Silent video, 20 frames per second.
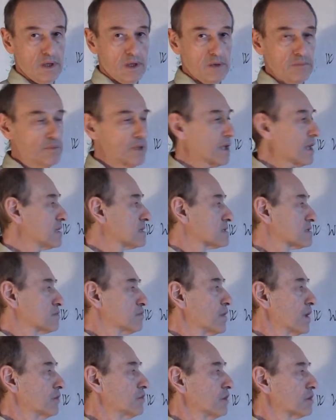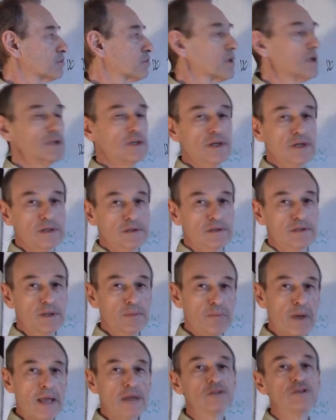because we are not really
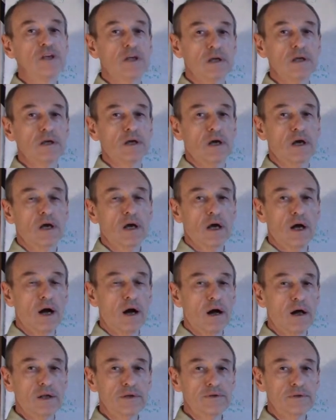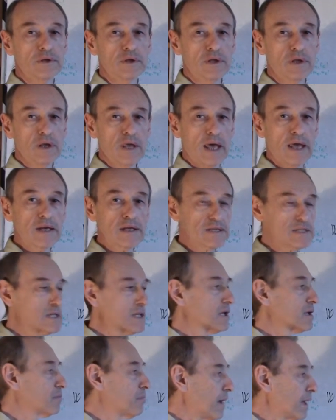depending on
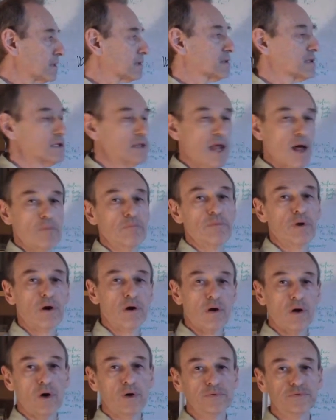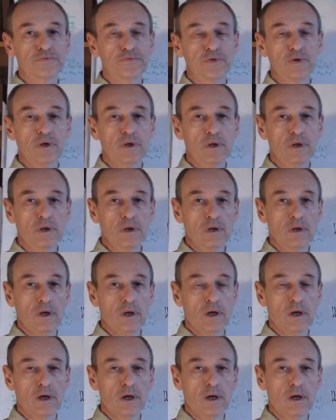anything but the number of
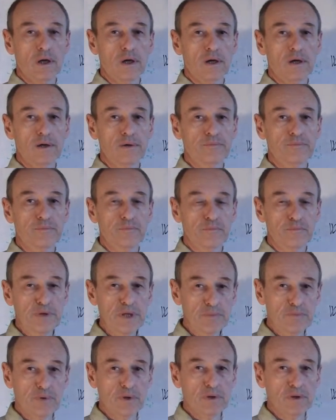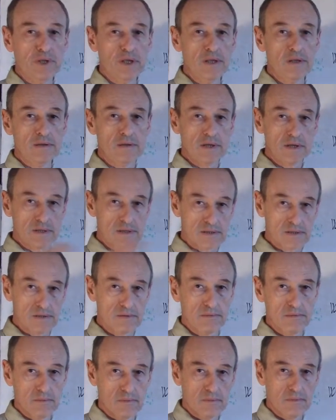uh, people in
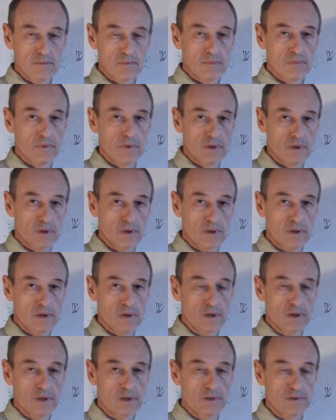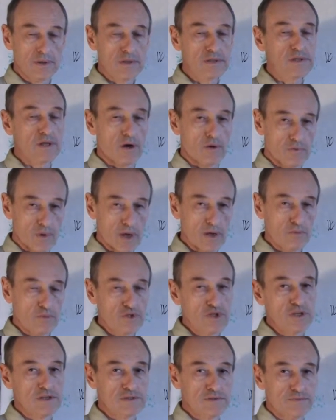this uh, survey,
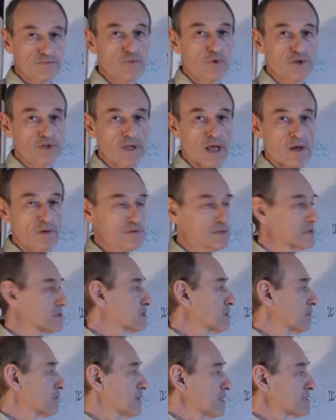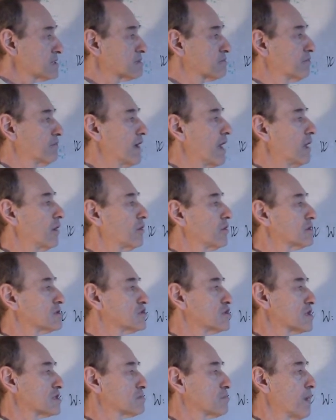which is 4,000. So this value is
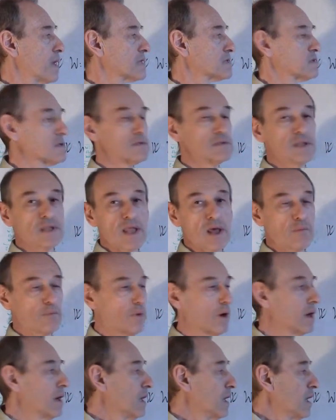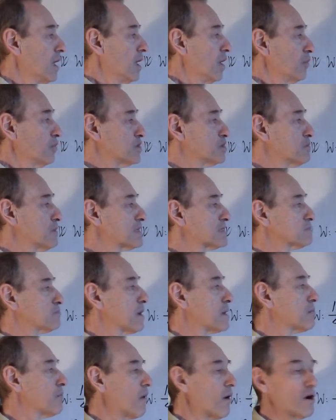just based on the number, which means
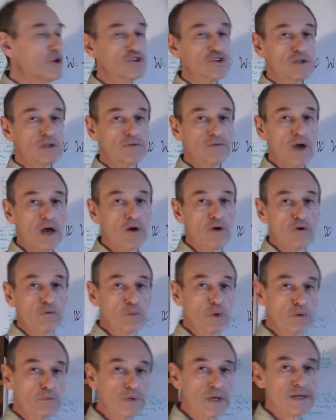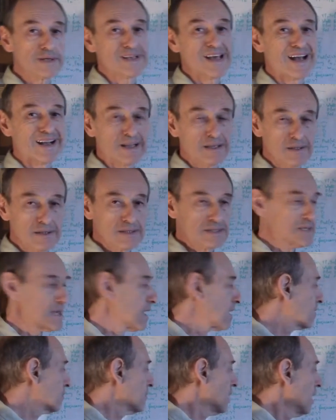my margin of error will be exactly the
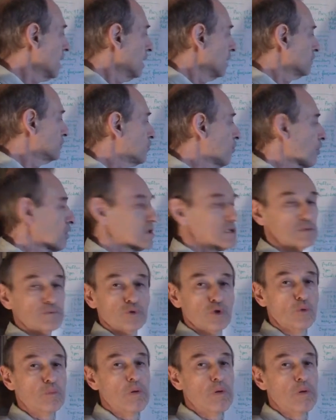same for the blue